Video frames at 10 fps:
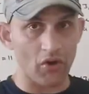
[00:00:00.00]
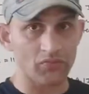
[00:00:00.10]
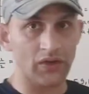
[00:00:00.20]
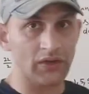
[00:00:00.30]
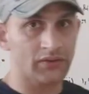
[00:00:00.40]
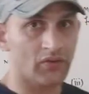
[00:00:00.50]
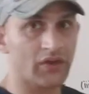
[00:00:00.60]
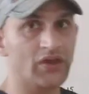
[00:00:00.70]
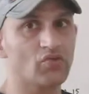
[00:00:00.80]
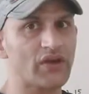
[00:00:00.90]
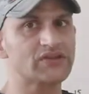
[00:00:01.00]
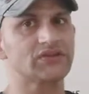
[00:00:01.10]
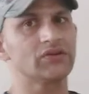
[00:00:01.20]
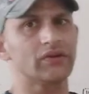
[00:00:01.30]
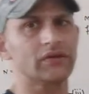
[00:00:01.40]
formula, okay. You can
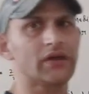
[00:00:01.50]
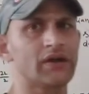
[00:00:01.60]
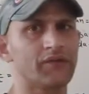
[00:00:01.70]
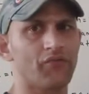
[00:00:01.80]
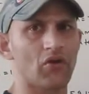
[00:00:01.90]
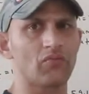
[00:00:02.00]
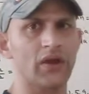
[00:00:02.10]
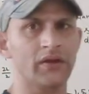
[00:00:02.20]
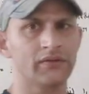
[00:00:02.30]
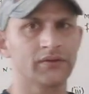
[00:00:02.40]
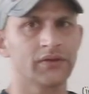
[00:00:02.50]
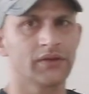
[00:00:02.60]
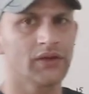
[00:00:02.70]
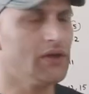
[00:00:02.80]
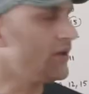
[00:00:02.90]
see the formula,
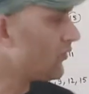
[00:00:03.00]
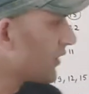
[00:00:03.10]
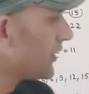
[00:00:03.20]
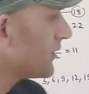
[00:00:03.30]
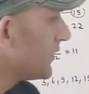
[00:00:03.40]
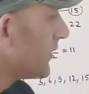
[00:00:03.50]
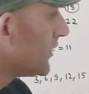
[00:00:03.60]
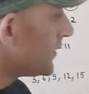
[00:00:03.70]
okay.